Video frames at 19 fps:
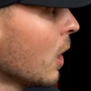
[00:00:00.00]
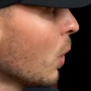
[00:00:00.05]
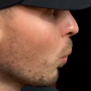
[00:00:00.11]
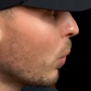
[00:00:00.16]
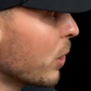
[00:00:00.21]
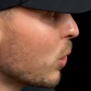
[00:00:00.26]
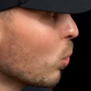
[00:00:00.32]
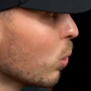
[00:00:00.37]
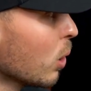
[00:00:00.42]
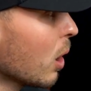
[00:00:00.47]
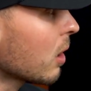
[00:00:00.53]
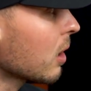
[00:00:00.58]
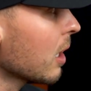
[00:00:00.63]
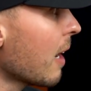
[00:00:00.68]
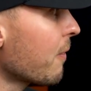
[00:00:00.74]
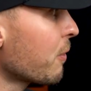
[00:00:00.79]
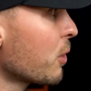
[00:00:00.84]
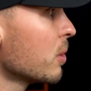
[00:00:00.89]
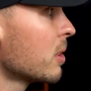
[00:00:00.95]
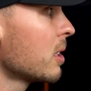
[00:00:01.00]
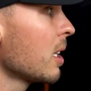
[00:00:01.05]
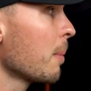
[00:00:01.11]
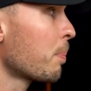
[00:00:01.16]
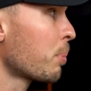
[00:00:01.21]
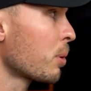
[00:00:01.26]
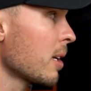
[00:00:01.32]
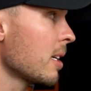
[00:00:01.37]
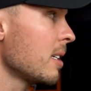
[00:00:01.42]
When you look left, you see a
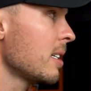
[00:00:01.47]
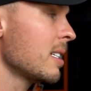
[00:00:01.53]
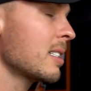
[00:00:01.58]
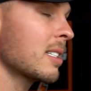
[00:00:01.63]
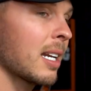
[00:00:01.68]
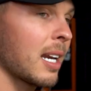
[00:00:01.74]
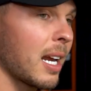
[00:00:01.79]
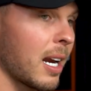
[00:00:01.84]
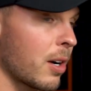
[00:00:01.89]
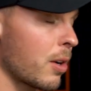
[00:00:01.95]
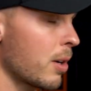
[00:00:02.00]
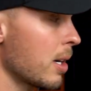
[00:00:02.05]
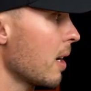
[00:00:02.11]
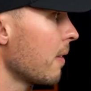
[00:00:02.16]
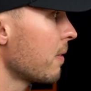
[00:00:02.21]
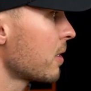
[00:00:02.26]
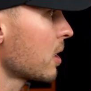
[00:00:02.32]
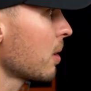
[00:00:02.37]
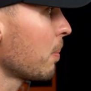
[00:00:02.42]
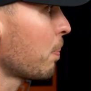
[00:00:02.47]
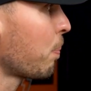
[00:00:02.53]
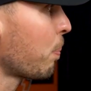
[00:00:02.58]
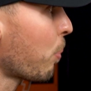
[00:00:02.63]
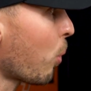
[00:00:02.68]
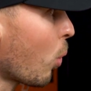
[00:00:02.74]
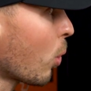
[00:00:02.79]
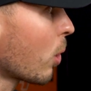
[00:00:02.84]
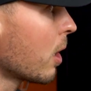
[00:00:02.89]
pretty decent area of
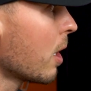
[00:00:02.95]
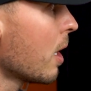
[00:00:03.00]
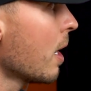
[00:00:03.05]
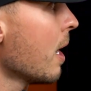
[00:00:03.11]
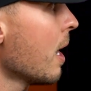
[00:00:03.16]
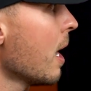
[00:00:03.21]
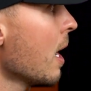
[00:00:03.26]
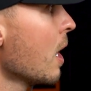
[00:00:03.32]
support.